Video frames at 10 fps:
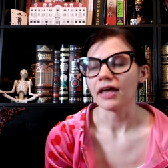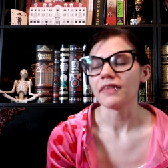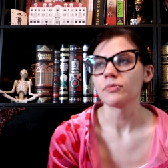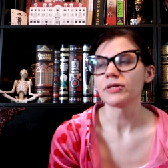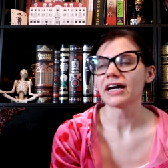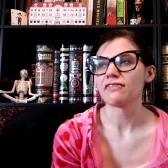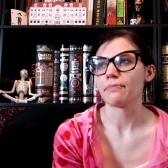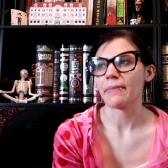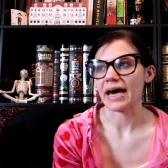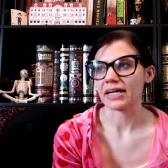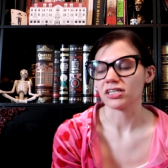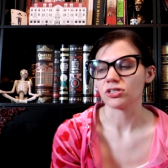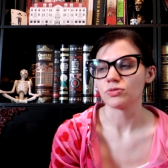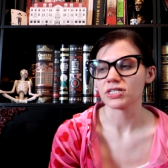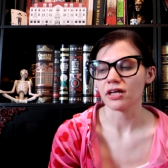And then we have Maddie,
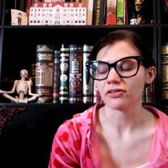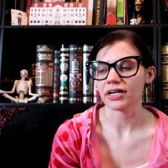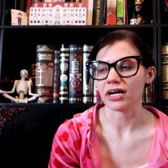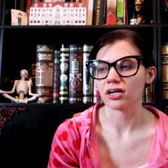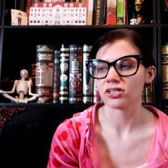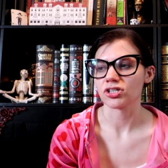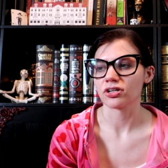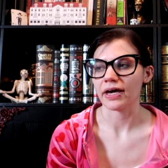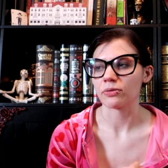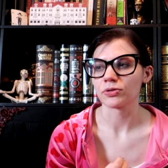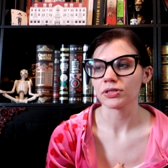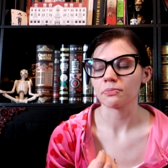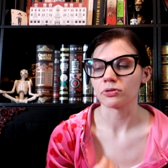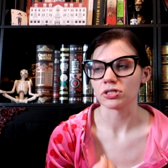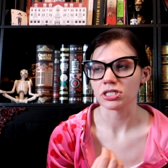who is another character that really
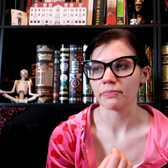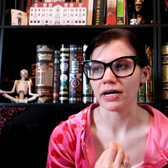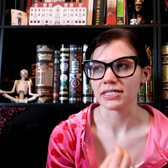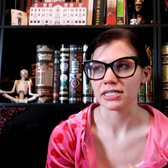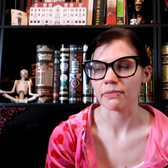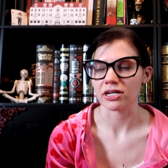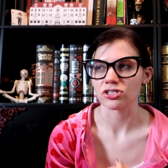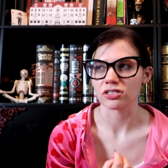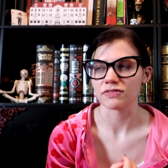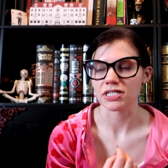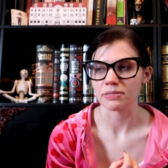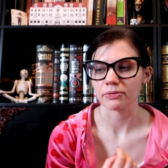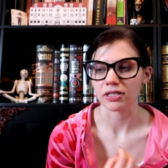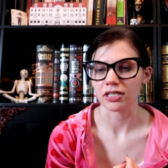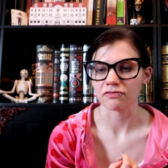pushed my suspension of
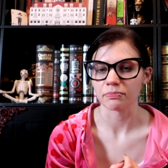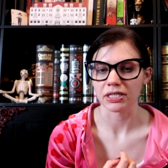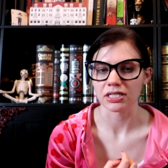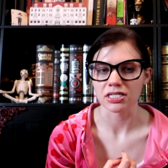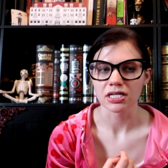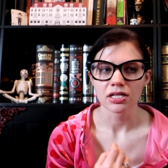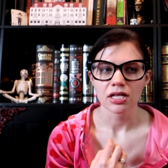disbelief because